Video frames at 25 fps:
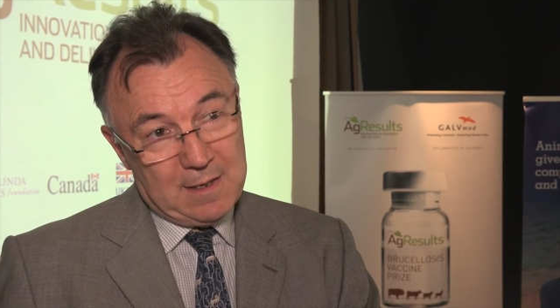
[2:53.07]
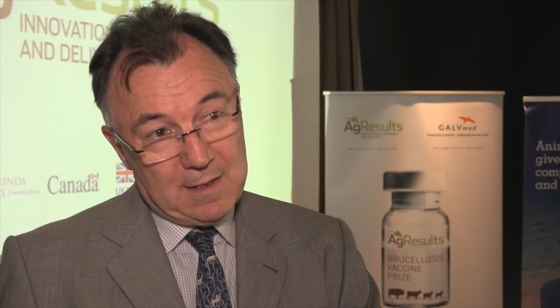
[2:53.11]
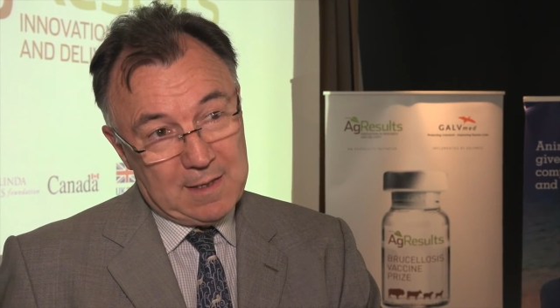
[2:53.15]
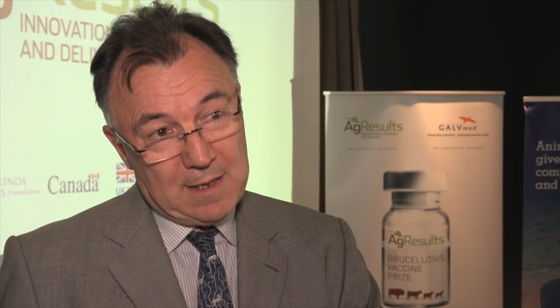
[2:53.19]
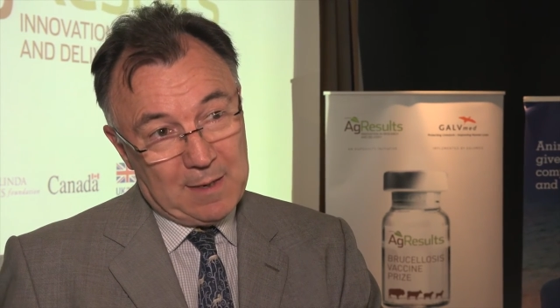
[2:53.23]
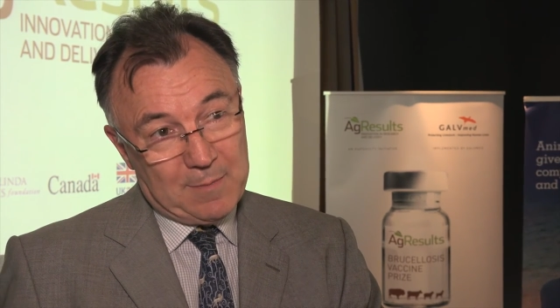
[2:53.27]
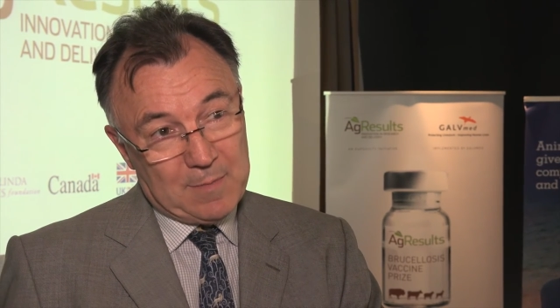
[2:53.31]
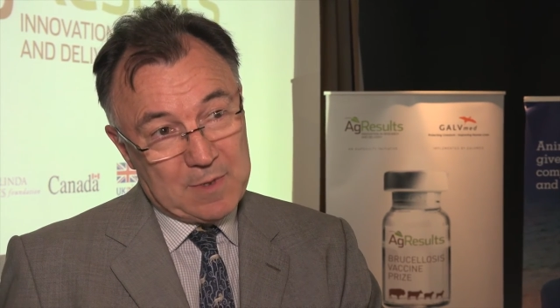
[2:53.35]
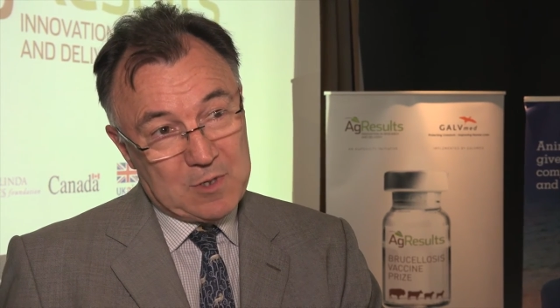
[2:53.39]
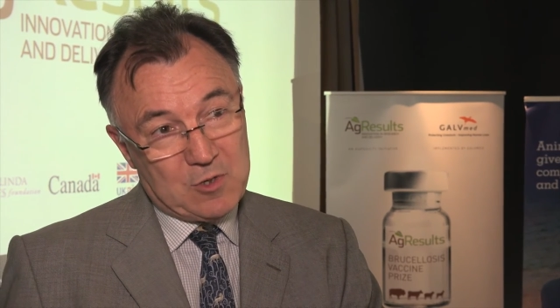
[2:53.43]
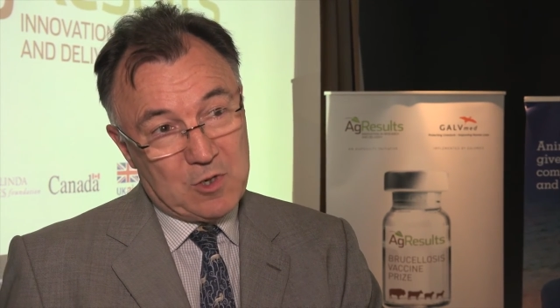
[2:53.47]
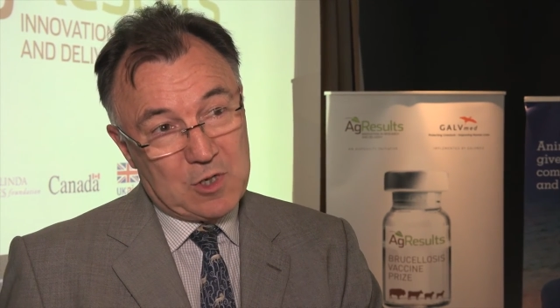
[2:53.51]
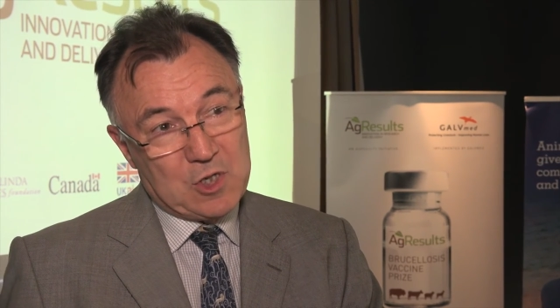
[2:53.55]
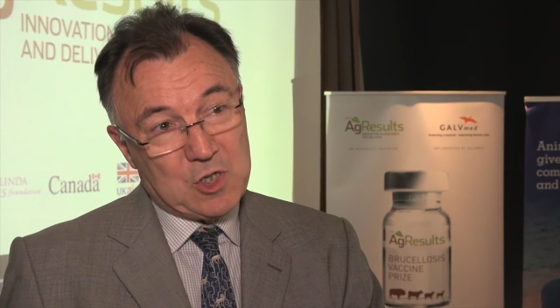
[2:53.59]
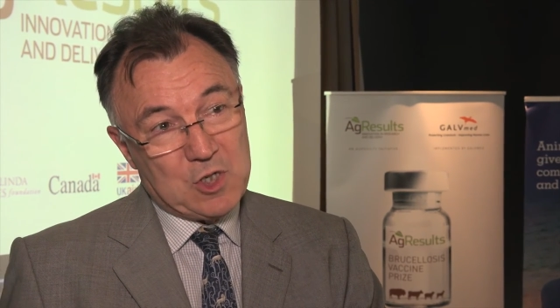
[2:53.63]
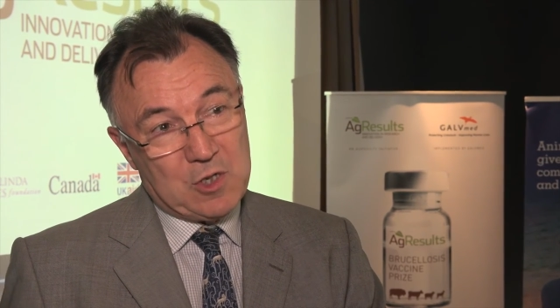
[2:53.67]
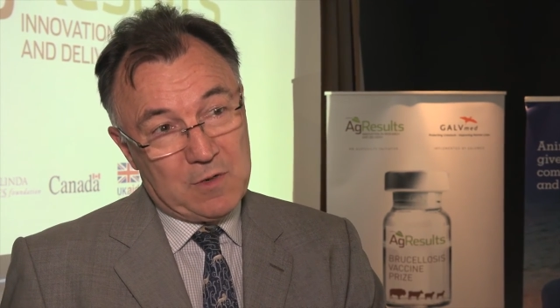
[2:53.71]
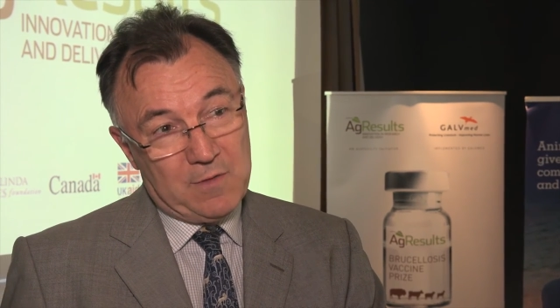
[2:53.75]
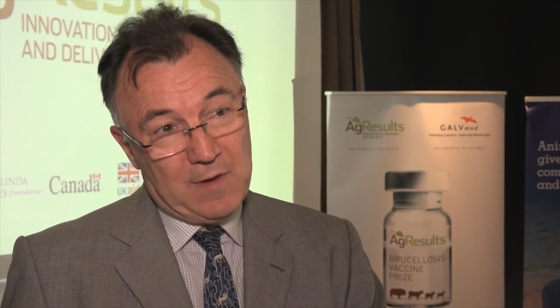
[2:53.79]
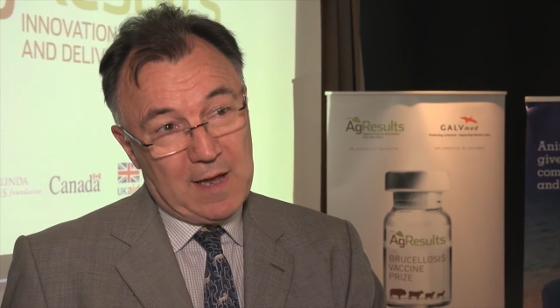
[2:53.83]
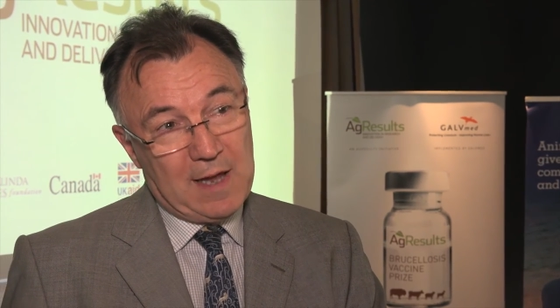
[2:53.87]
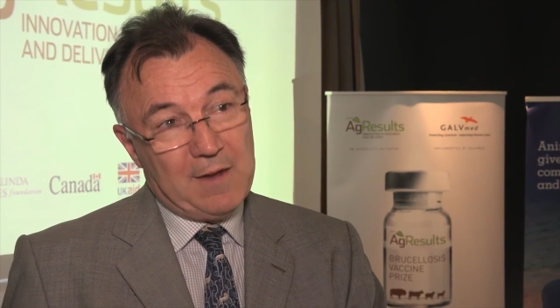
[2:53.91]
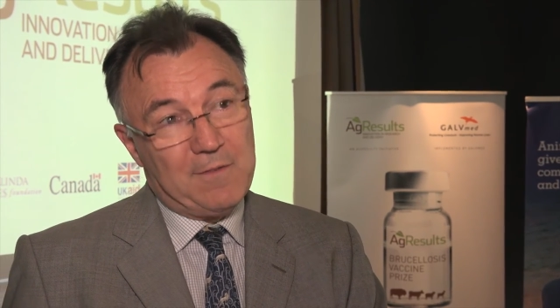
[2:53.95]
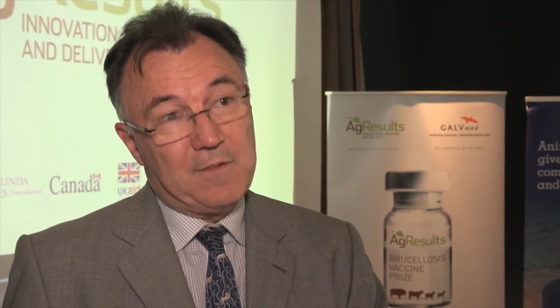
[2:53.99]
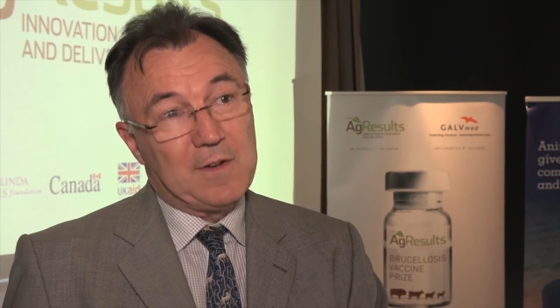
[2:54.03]
demonstration
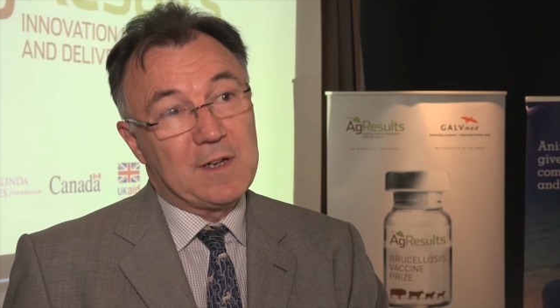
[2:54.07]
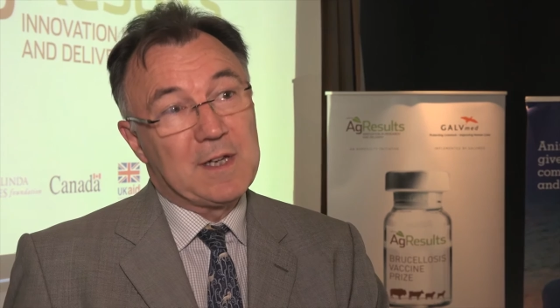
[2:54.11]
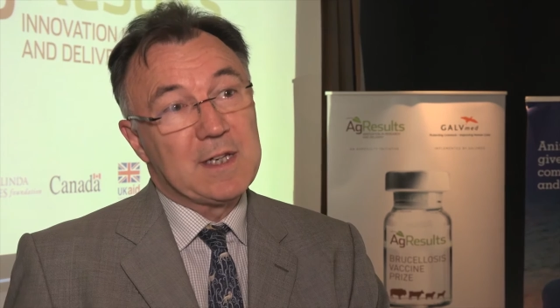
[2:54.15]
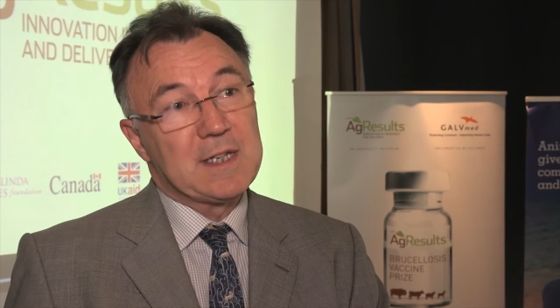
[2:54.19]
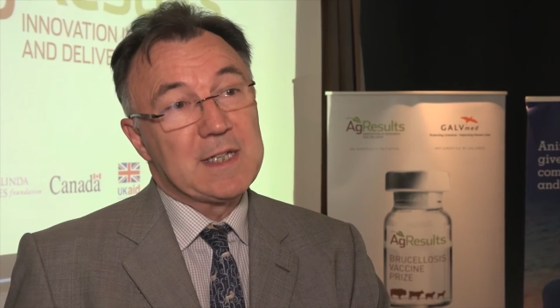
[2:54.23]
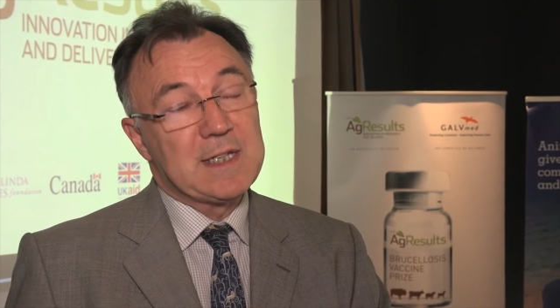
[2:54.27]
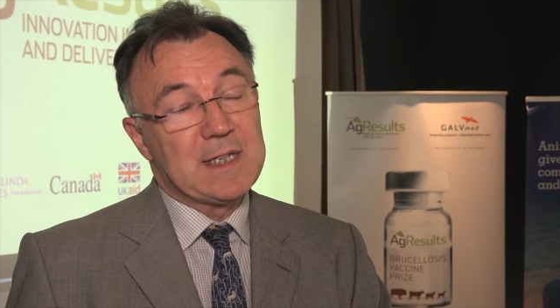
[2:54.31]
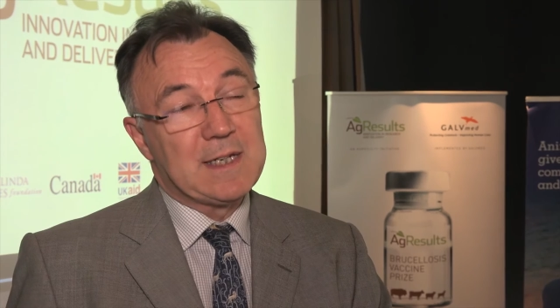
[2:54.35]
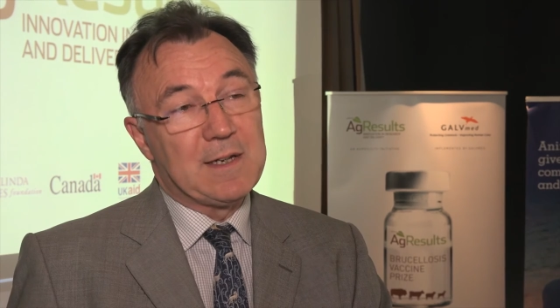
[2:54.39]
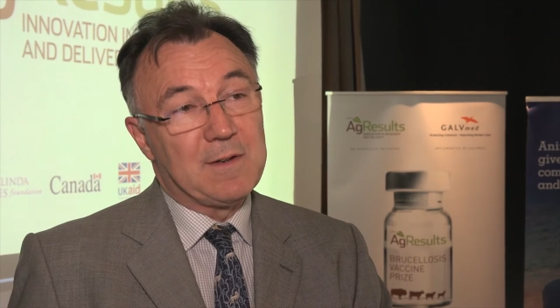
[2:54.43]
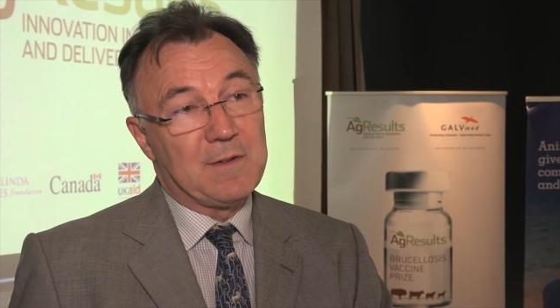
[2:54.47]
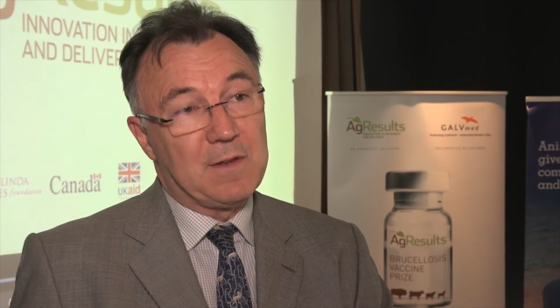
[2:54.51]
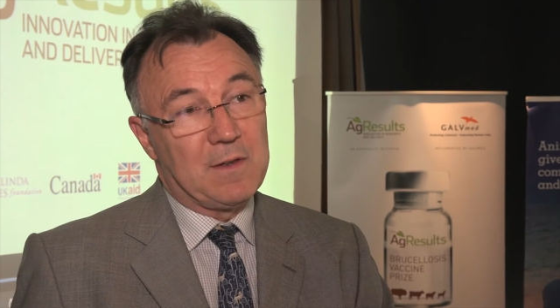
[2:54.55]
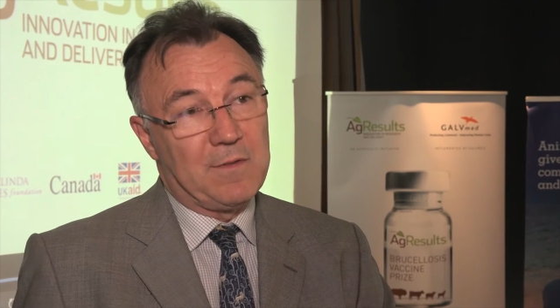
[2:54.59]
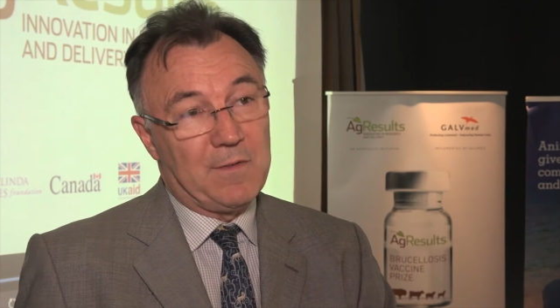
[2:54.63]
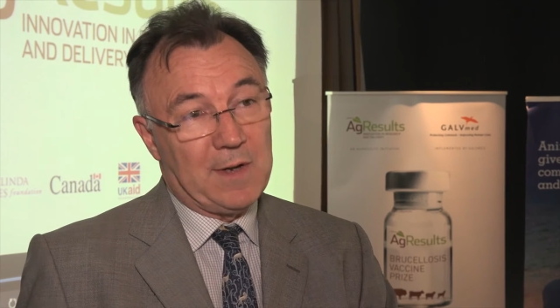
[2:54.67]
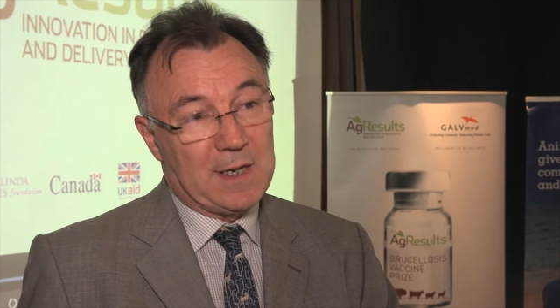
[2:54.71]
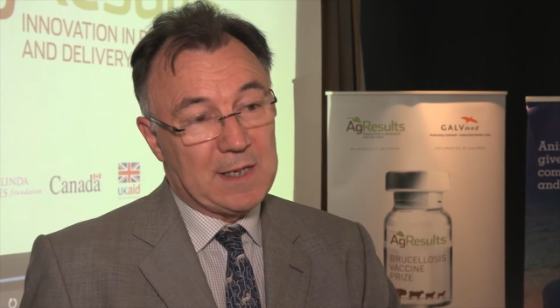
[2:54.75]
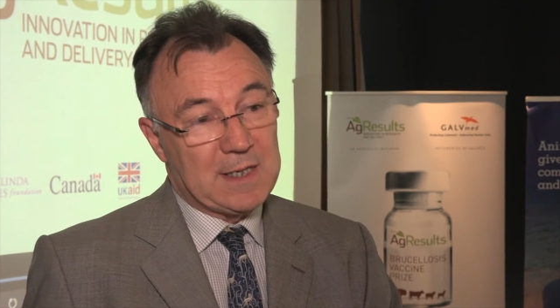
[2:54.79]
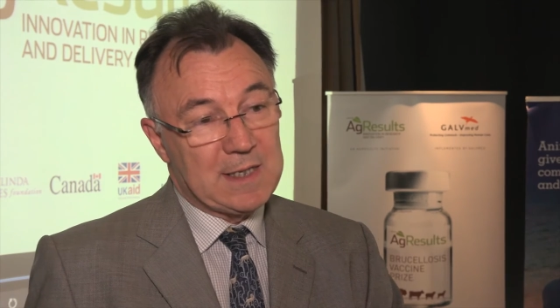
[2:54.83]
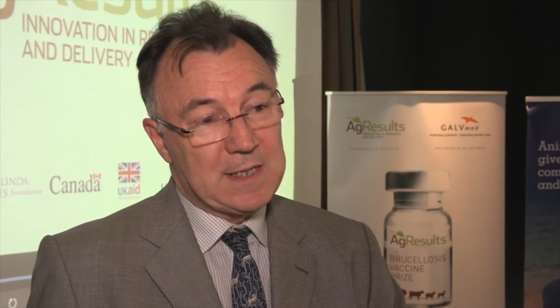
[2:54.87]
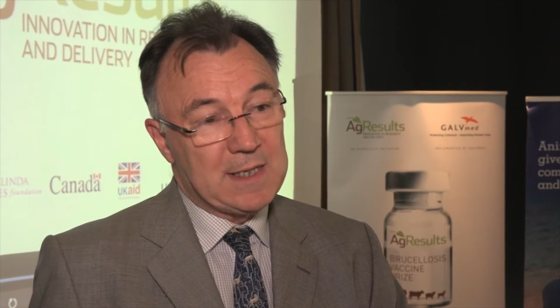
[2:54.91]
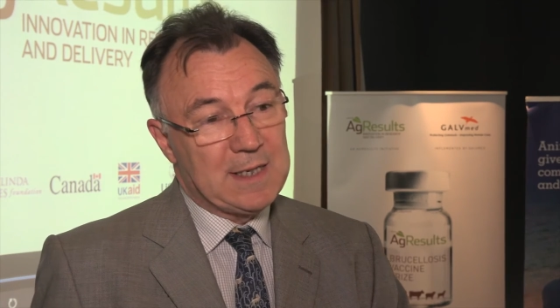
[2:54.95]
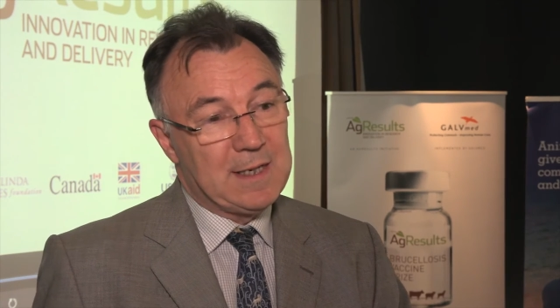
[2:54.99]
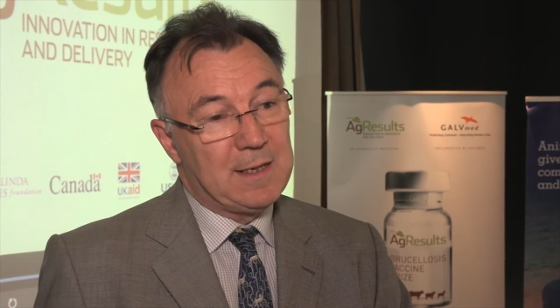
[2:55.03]
of efficacy of the
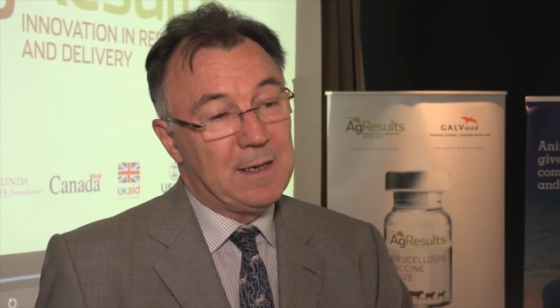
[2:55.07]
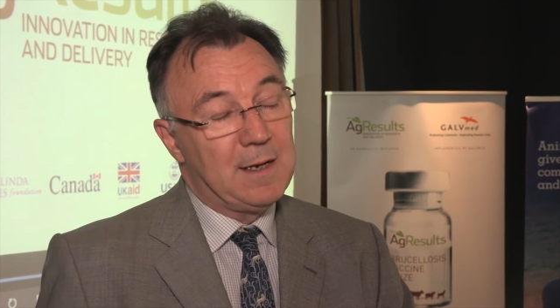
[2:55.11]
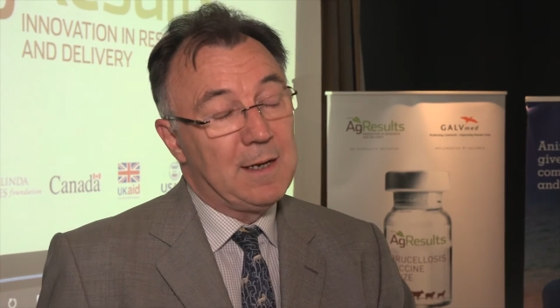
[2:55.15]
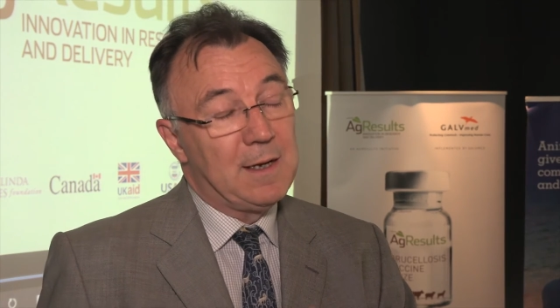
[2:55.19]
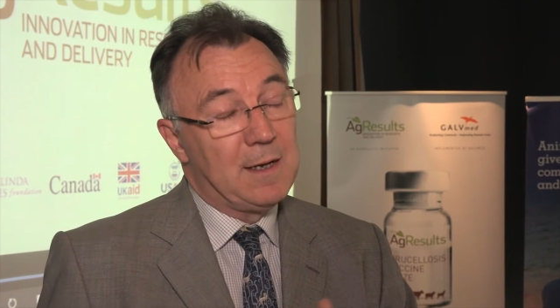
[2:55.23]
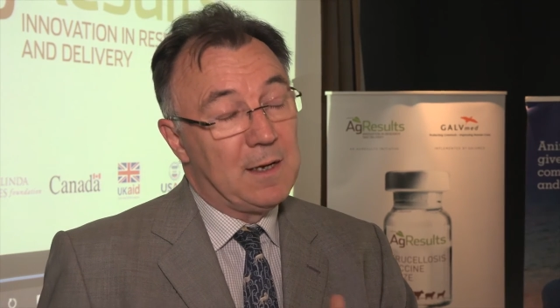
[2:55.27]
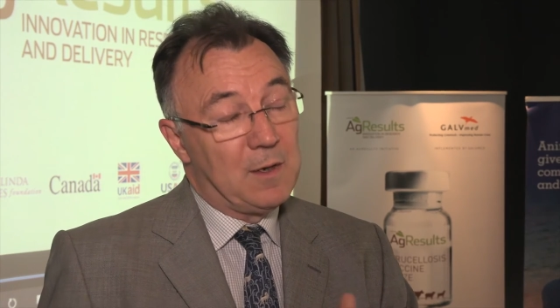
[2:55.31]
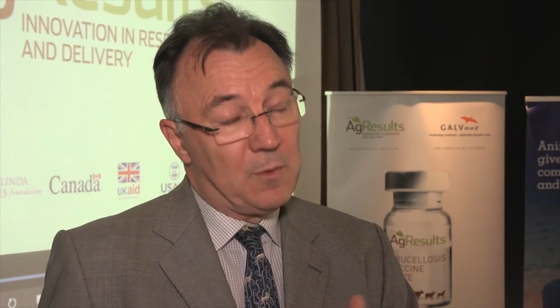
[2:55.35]
vaccine.